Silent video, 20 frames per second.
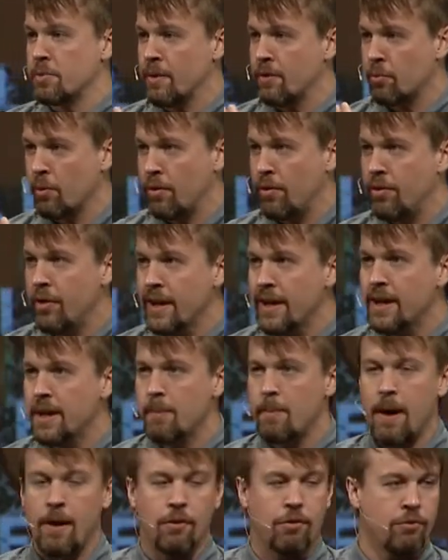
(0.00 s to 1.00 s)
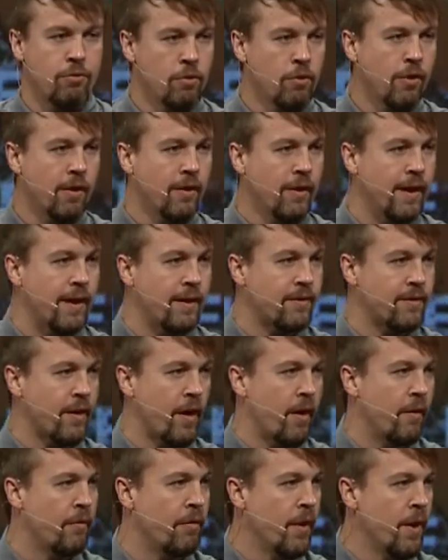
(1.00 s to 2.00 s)
but as we're thinking about through the lens
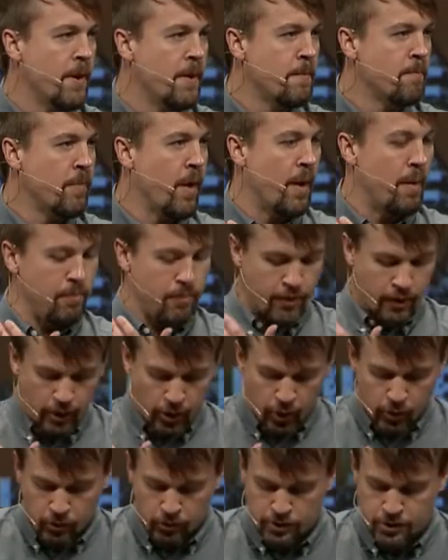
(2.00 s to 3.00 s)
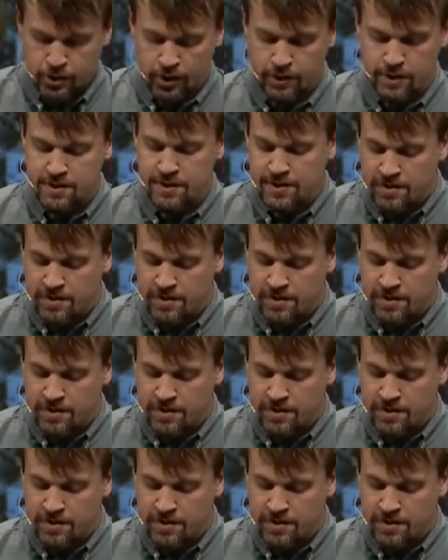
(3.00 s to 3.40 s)
of um, the local church.